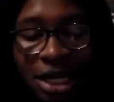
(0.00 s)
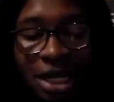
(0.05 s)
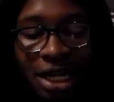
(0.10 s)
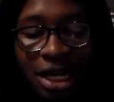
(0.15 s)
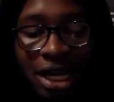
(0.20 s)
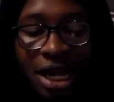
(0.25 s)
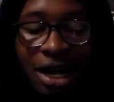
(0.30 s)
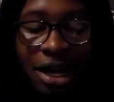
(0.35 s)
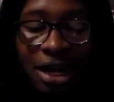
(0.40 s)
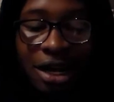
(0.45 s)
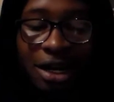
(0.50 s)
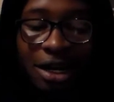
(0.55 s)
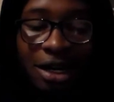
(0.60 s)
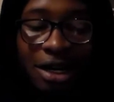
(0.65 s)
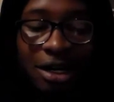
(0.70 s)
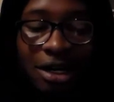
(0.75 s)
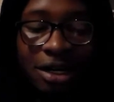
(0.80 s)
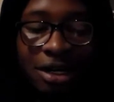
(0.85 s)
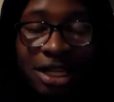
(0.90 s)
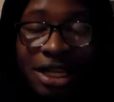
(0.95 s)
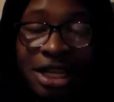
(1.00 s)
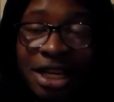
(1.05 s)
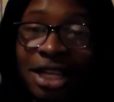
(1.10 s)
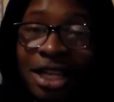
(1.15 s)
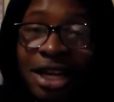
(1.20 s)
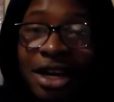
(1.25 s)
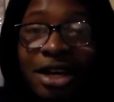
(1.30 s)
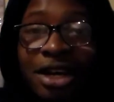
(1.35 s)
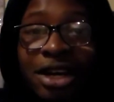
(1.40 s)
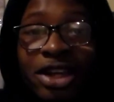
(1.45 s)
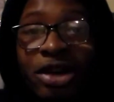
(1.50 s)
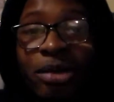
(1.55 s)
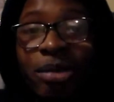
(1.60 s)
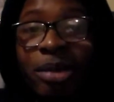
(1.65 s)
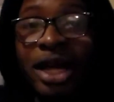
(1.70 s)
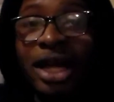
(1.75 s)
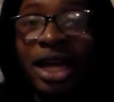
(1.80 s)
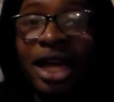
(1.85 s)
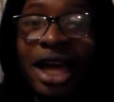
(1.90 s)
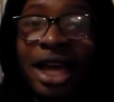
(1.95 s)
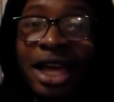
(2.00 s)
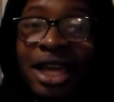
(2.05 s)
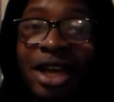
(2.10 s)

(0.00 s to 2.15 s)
And he a young nigga, man.